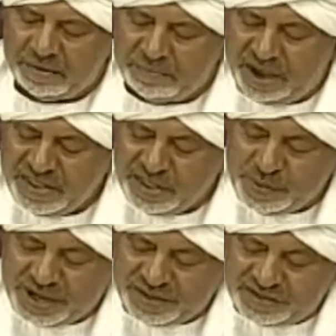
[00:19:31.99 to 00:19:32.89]
By
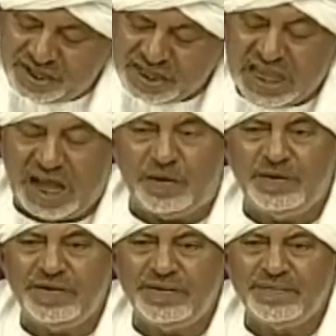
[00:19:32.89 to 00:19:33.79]
the way, this
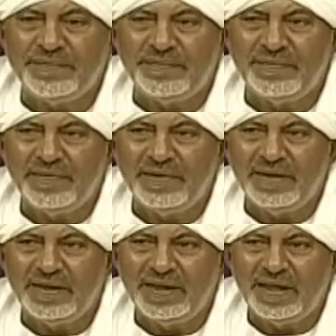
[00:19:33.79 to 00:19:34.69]
sound
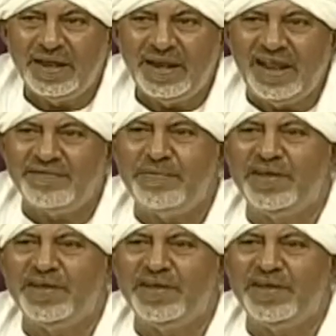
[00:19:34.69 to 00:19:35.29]
never